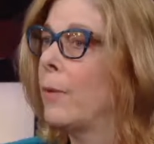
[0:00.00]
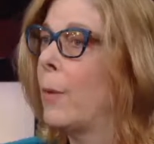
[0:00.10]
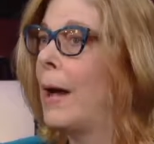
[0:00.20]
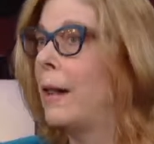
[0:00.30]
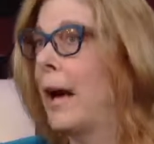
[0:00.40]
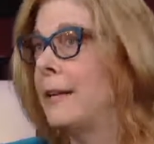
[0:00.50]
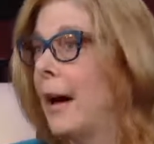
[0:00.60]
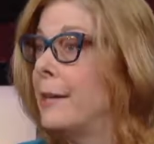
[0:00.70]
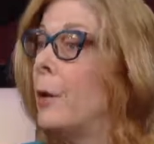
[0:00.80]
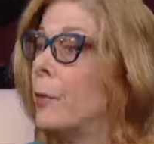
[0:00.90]
Well, I,
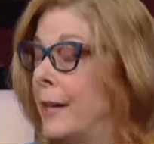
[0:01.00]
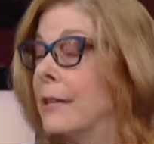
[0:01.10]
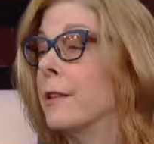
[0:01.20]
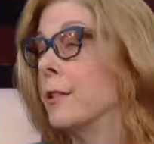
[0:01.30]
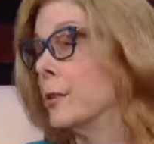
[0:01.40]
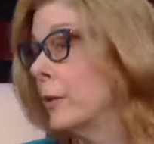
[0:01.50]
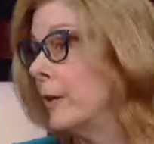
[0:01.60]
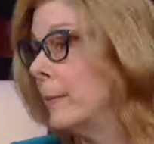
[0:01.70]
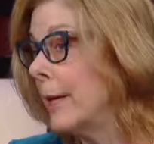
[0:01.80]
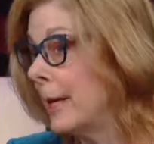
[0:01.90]
I, don't think that there's
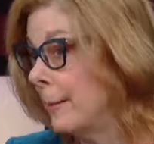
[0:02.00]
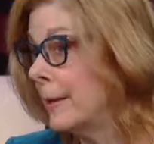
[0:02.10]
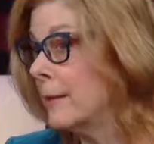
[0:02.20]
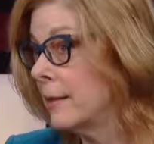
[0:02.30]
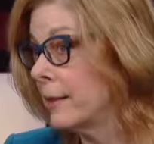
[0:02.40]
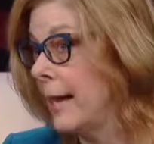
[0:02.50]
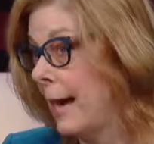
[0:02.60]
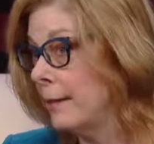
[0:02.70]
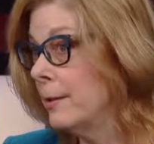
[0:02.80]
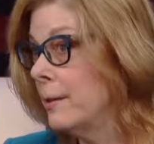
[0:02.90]
going to be any military
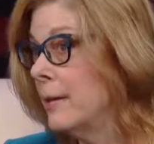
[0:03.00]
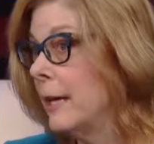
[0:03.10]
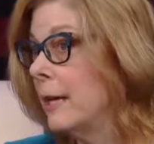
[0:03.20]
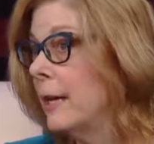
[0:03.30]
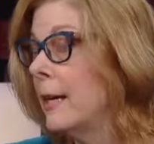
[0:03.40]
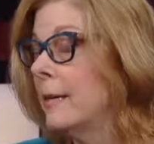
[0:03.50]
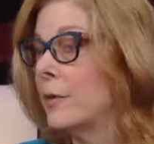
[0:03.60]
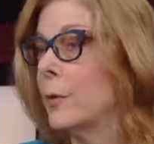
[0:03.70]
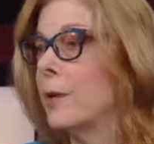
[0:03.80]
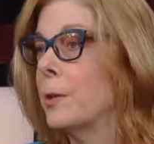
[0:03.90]
action taken
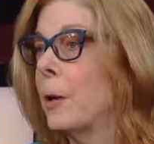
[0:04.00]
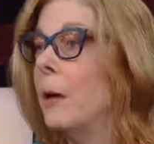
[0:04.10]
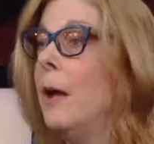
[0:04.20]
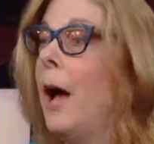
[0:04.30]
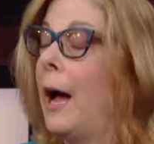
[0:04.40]
against Russia.